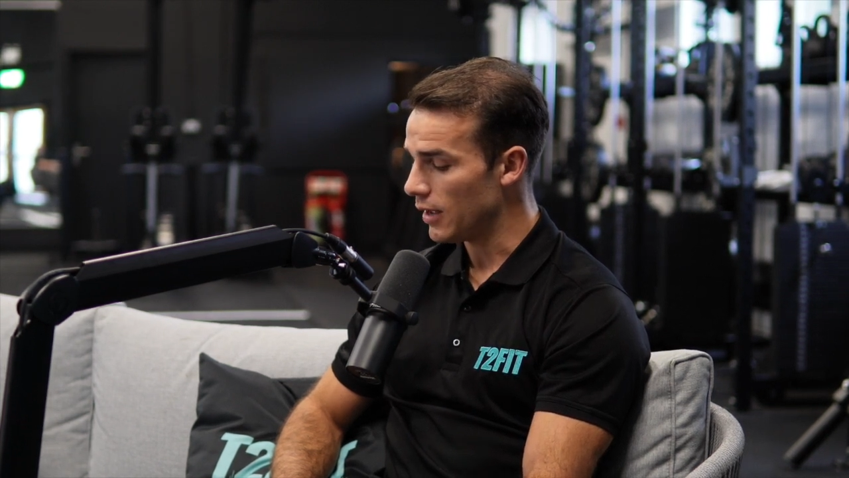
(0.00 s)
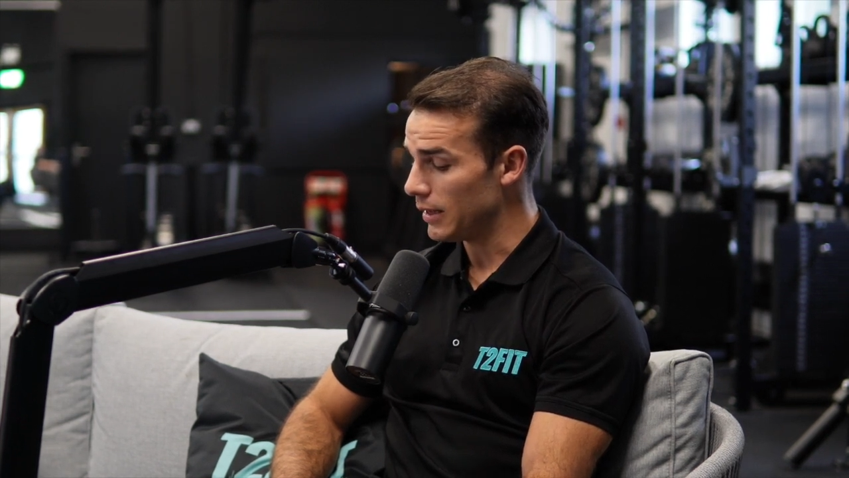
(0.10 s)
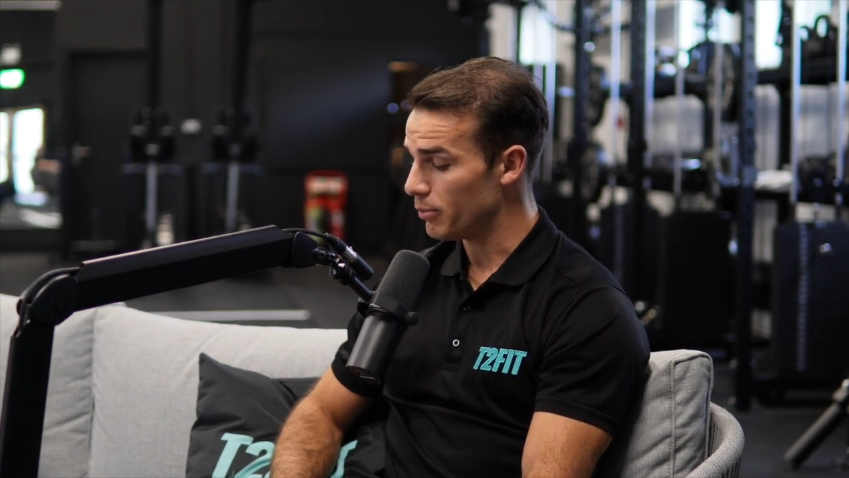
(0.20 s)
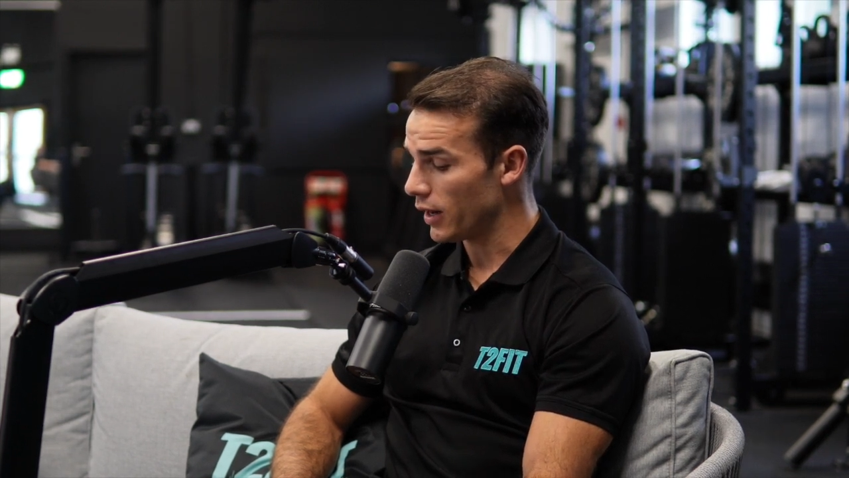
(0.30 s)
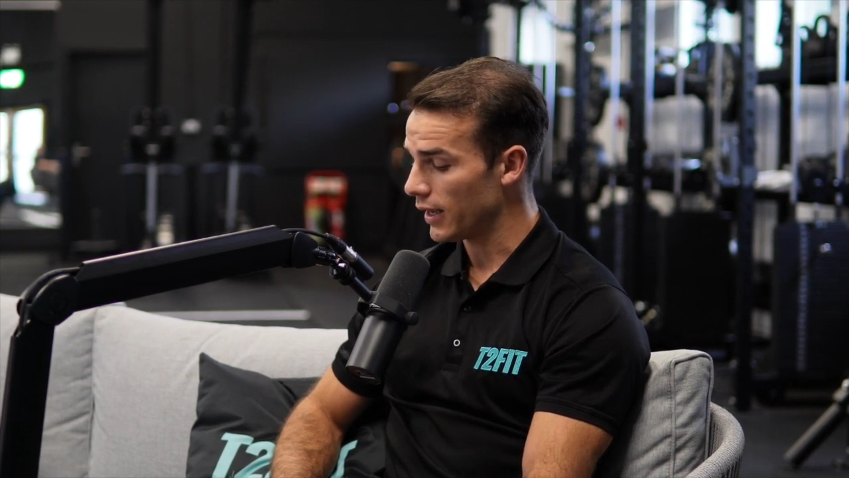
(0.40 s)

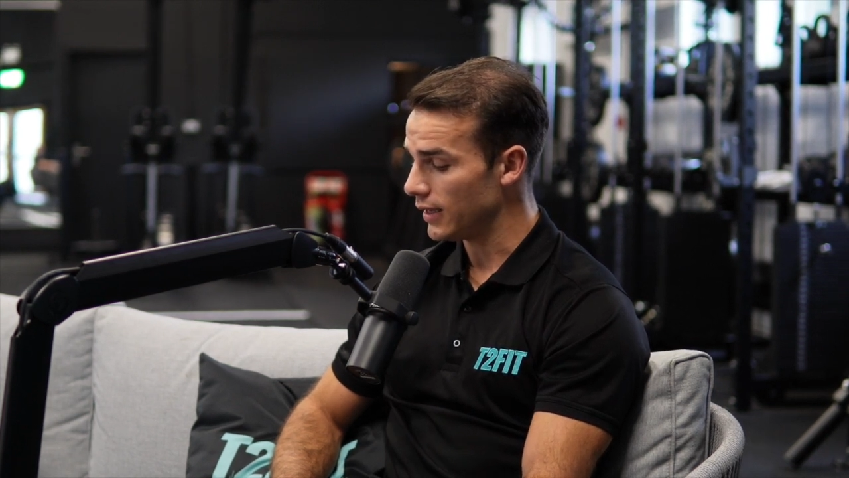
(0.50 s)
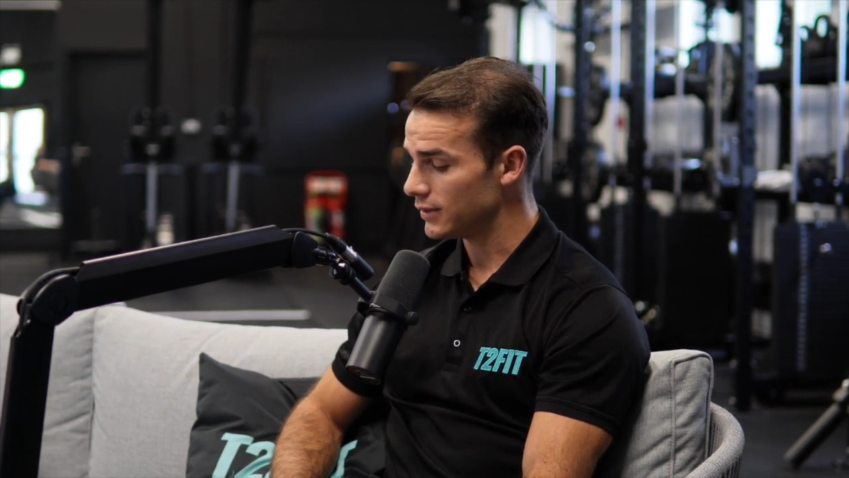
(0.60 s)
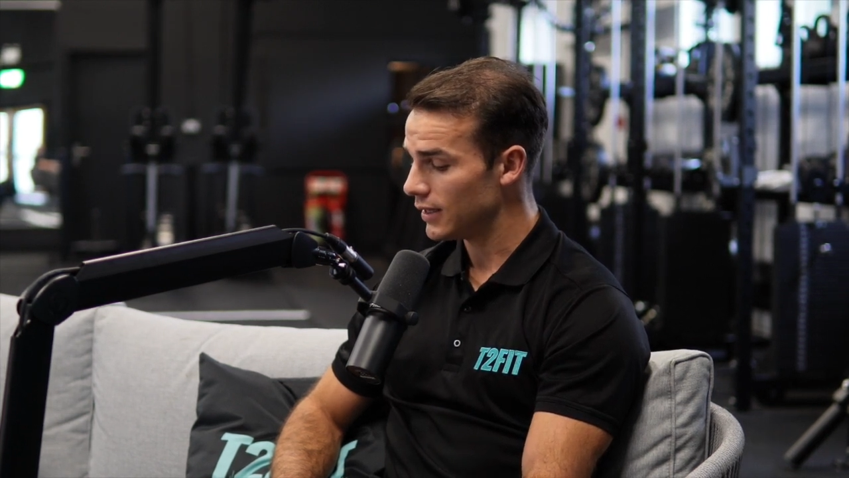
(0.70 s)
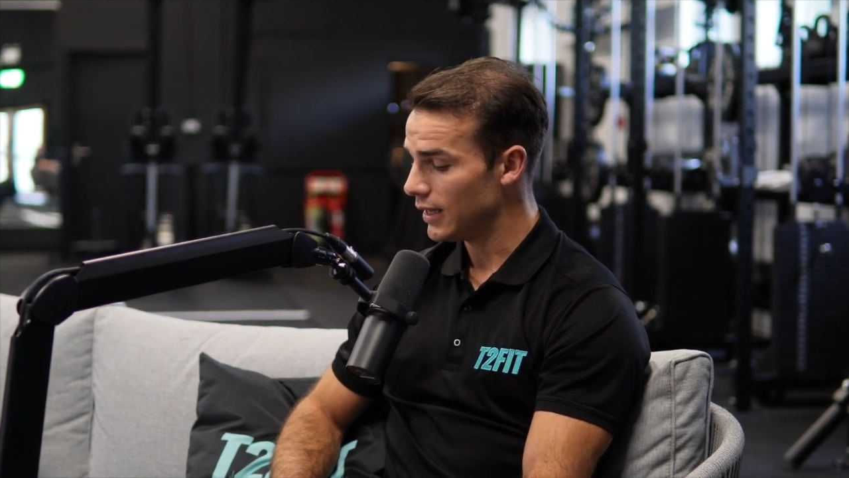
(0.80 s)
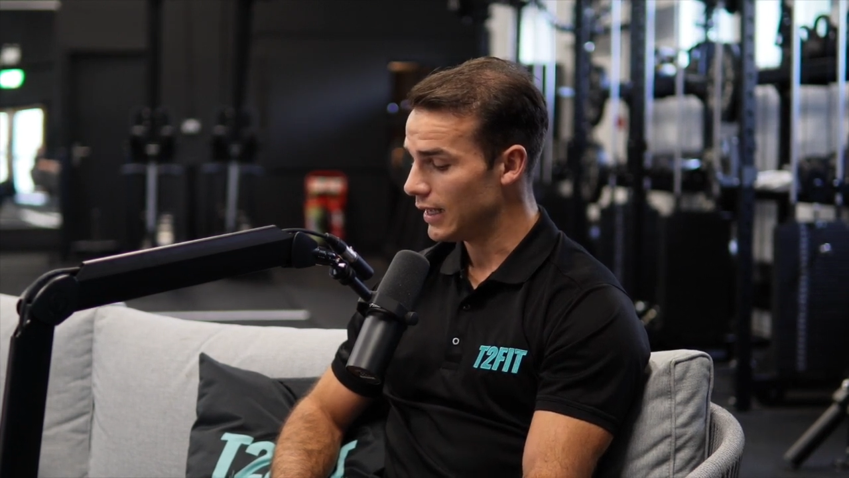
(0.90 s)
In
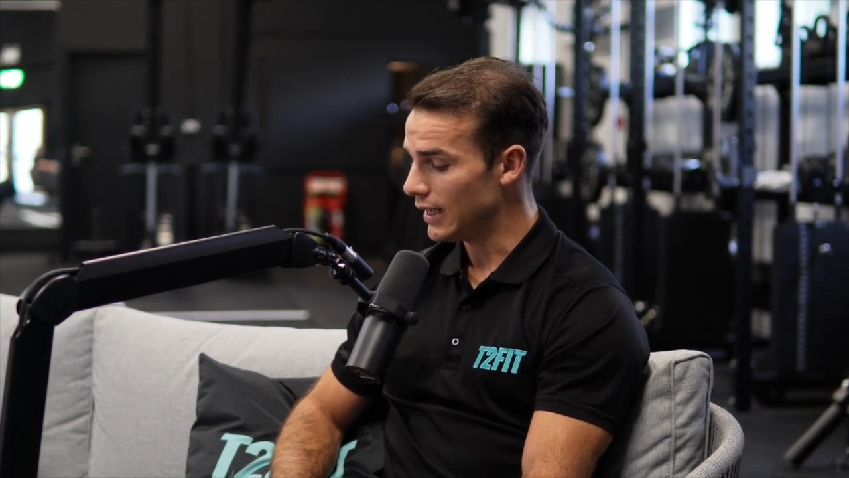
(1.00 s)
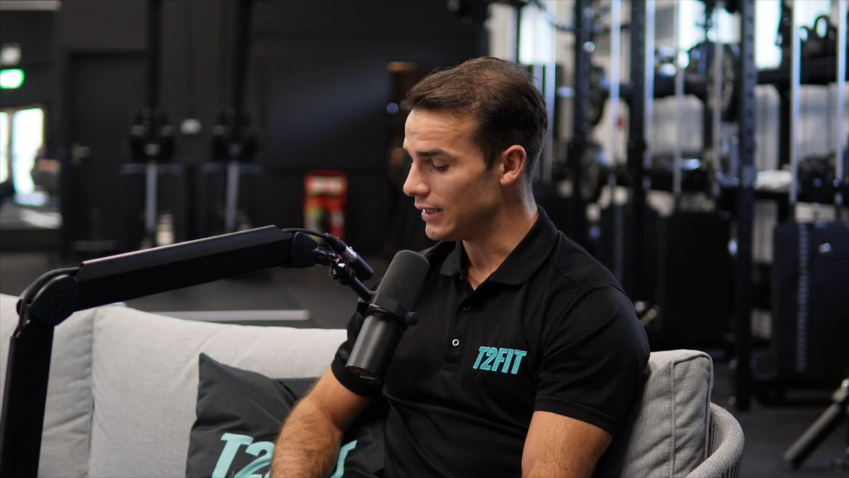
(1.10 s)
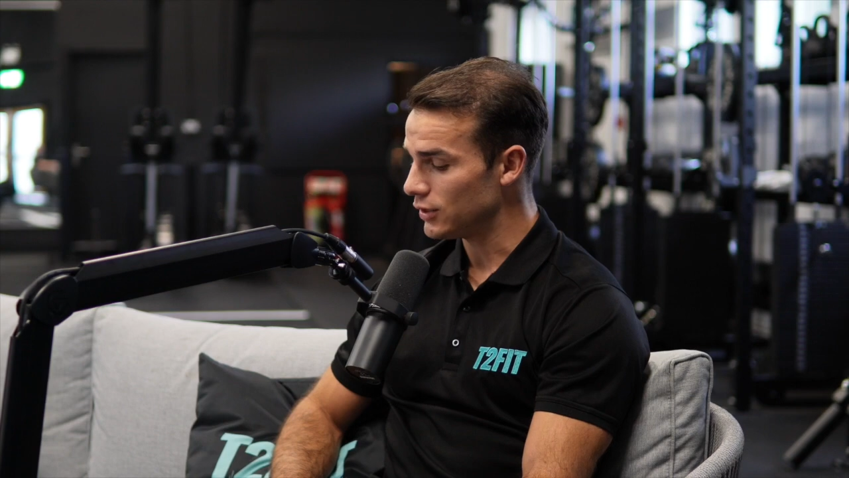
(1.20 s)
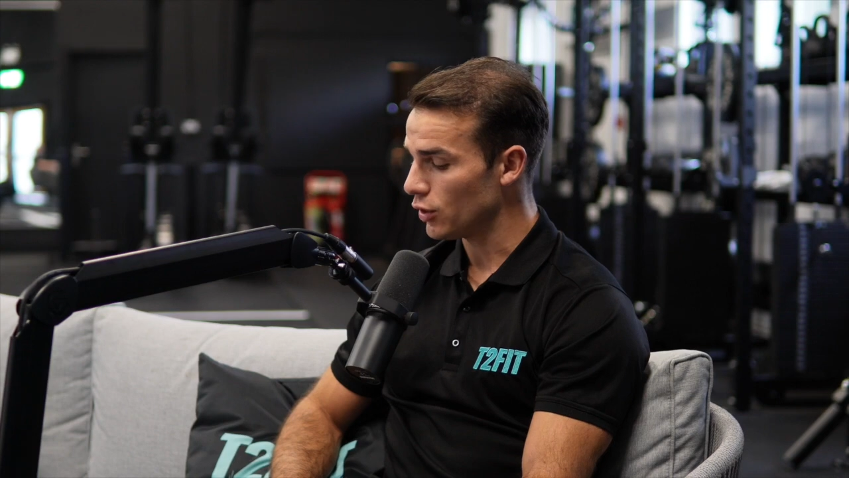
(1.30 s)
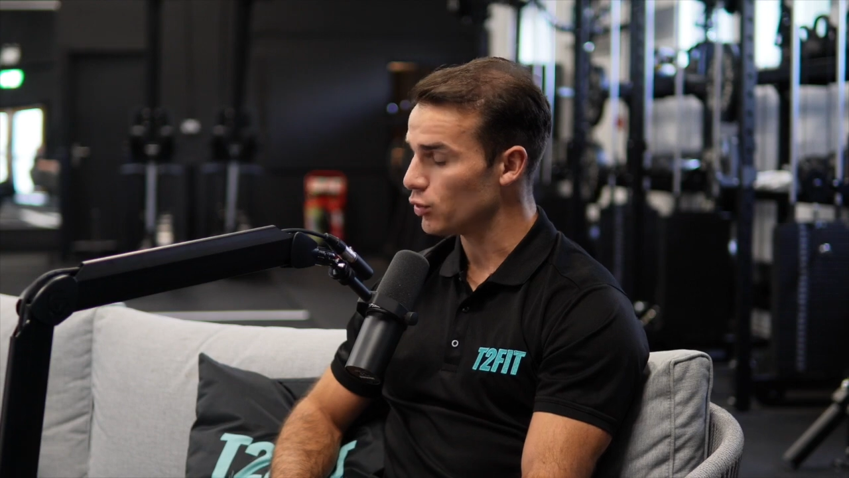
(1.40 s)
brackets,
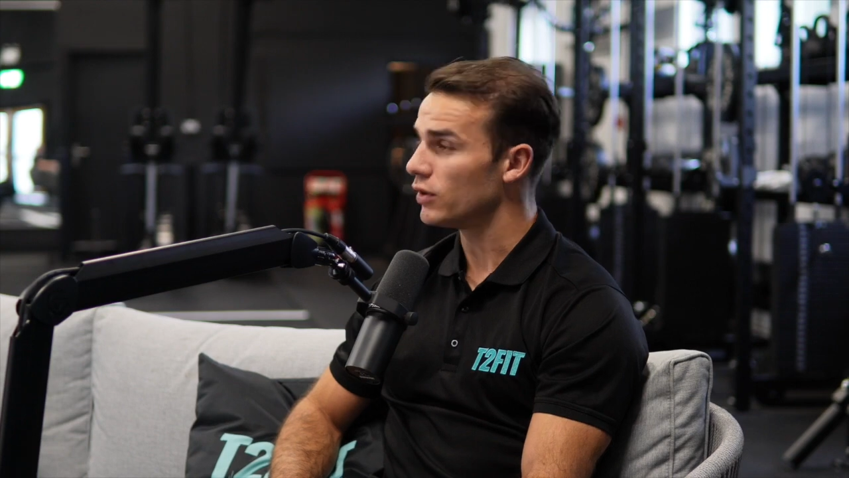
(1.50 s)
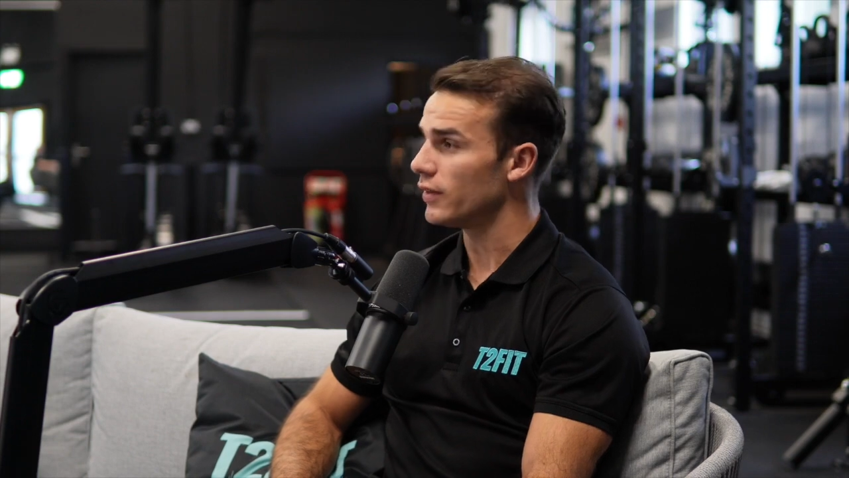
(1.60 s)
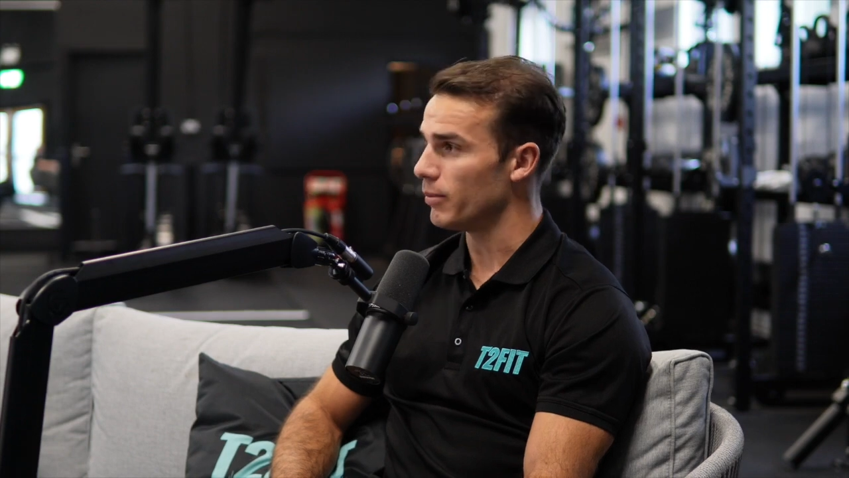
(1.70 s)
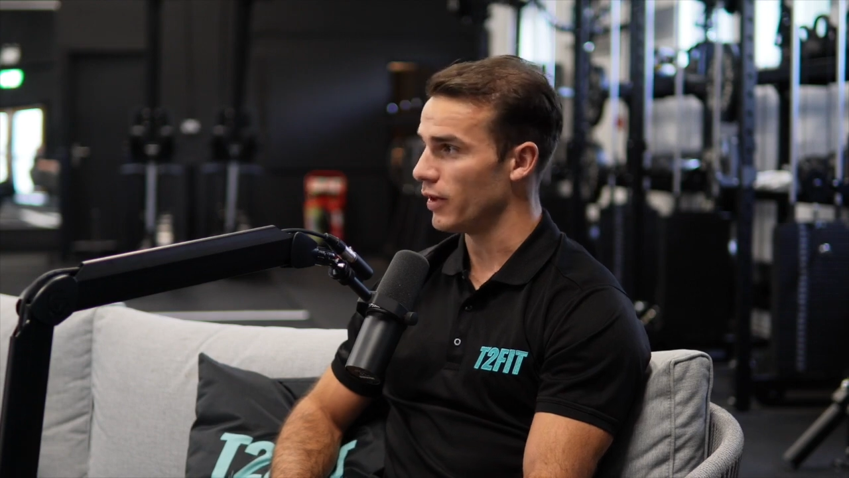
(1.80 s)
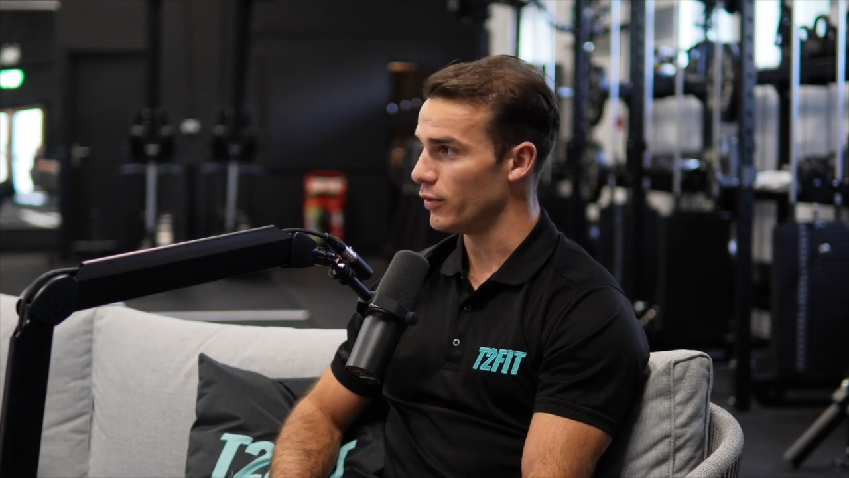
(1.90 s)
he's so good at
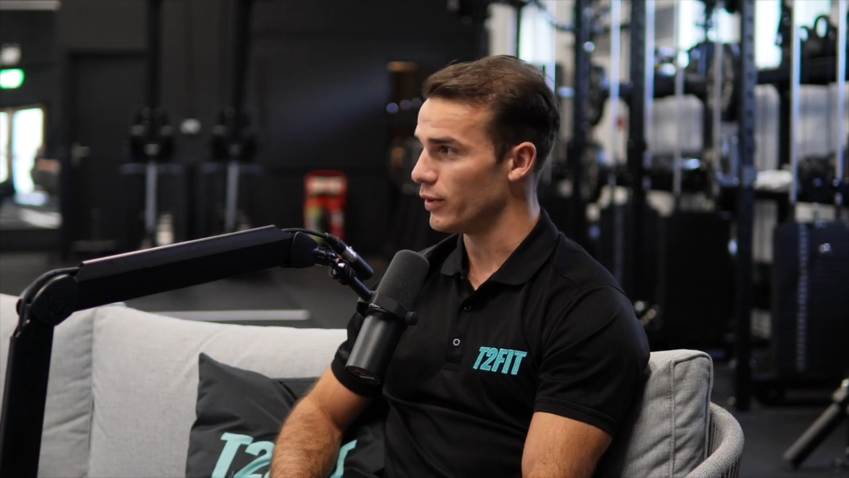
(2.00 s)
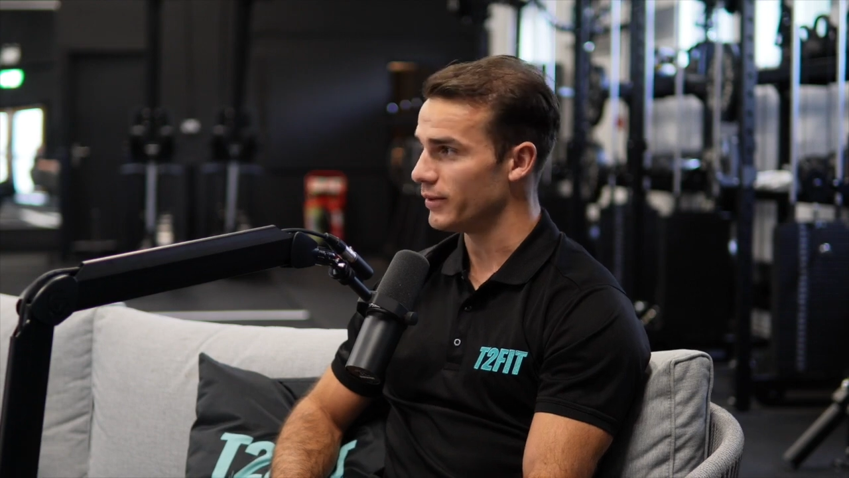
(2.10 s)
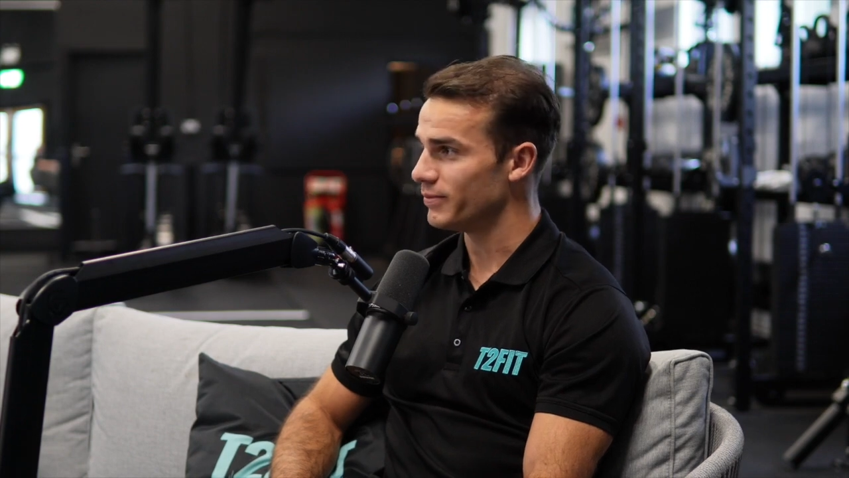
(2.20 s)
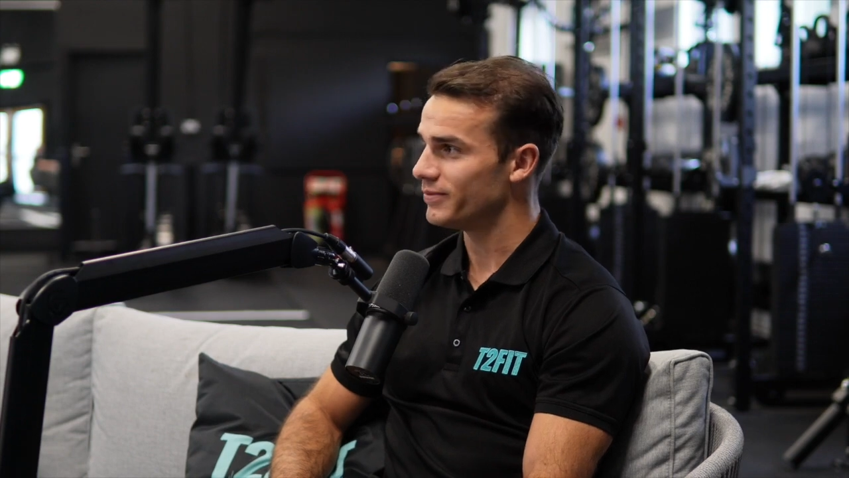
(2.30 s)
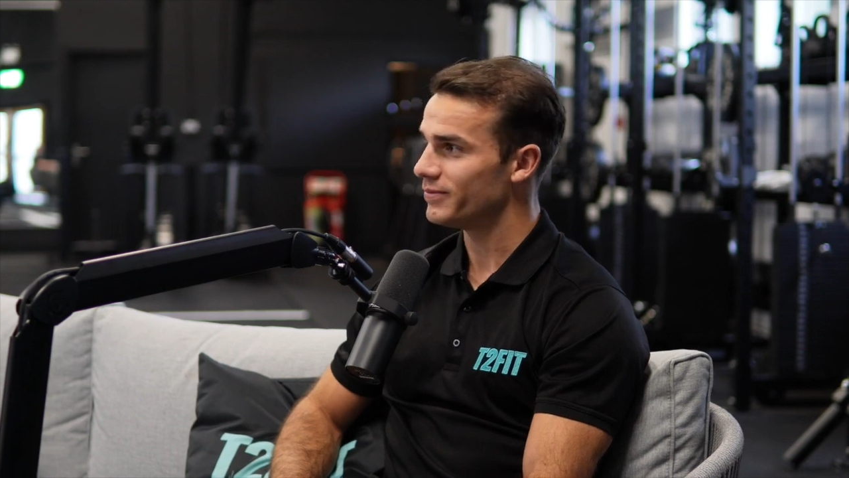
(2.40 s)
them, by the way.